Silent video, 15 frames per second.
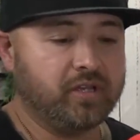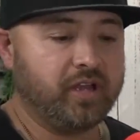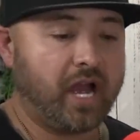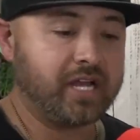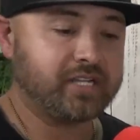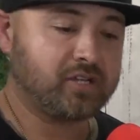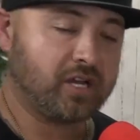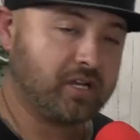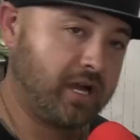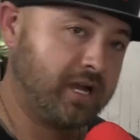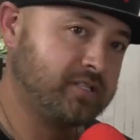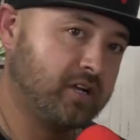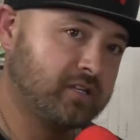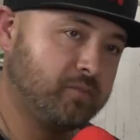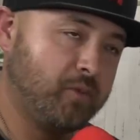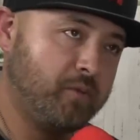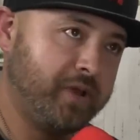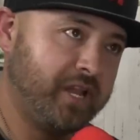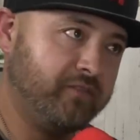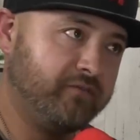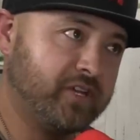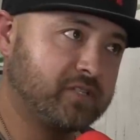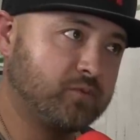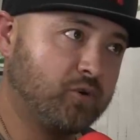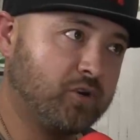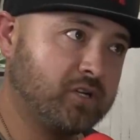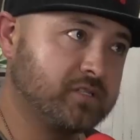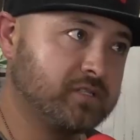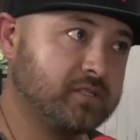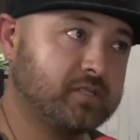I talk I talked about Manifest
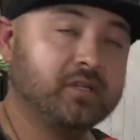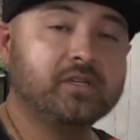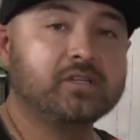Works, mm-hmm.